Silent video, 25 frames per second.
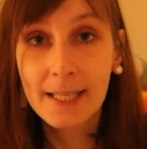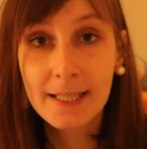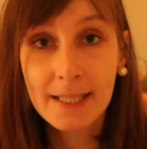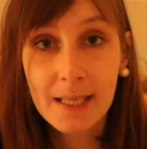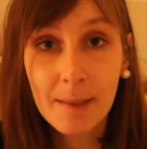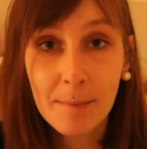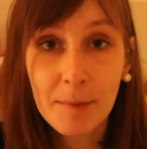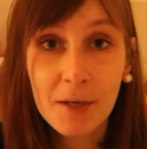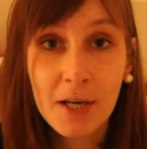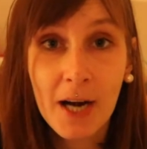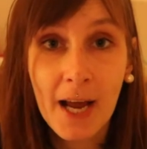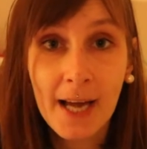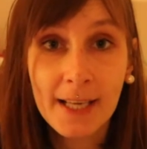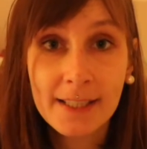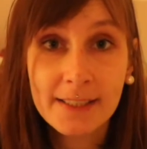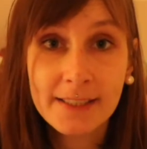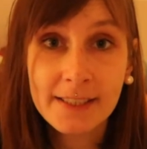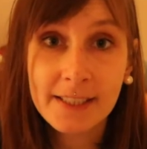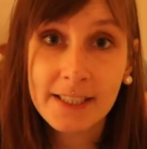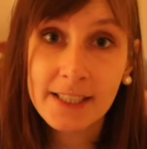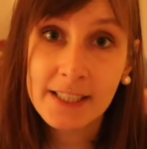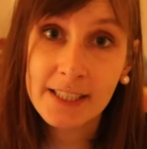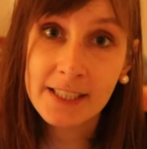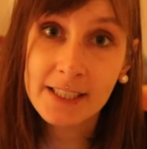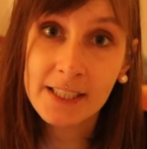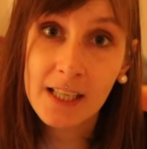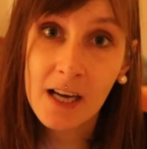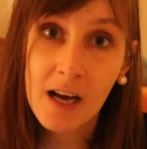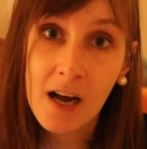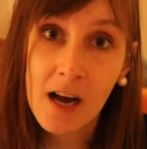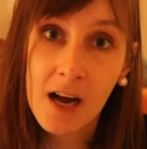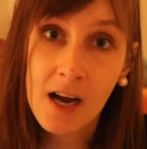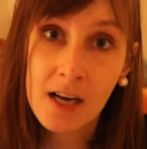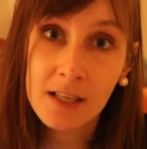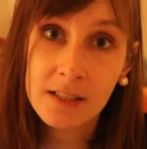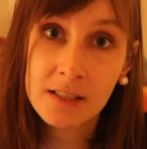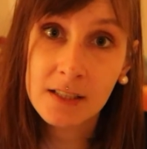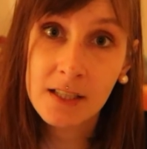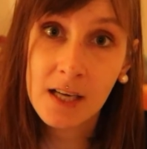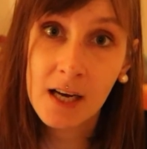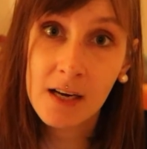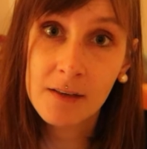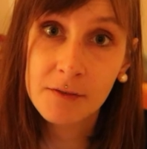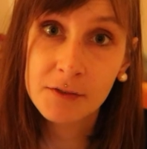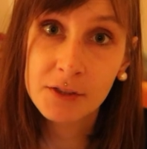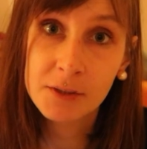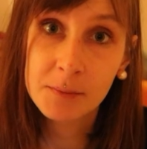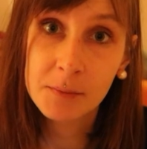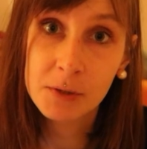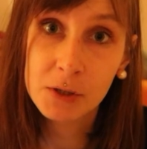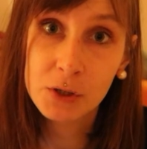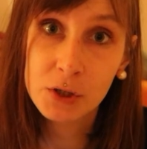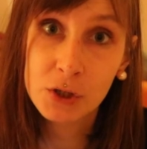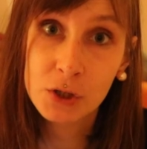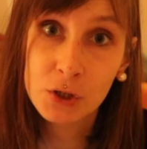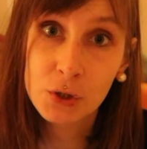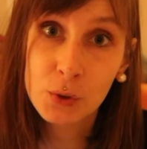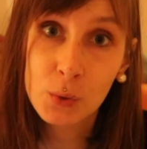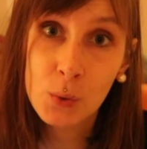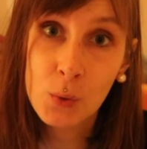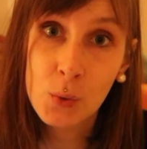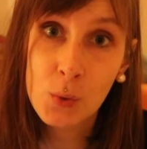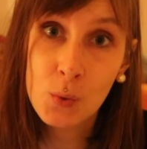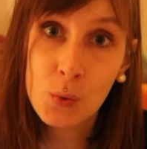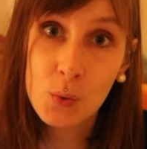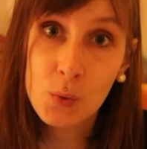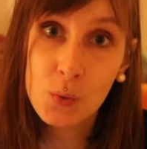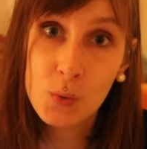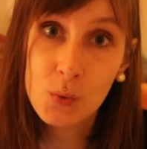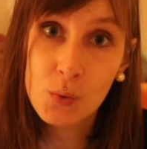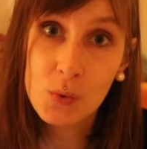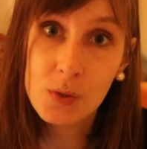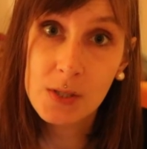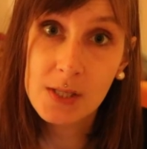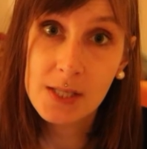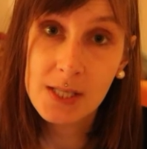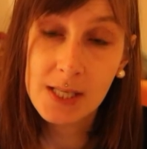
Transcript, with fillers: Number 19, uncomfortable shoes.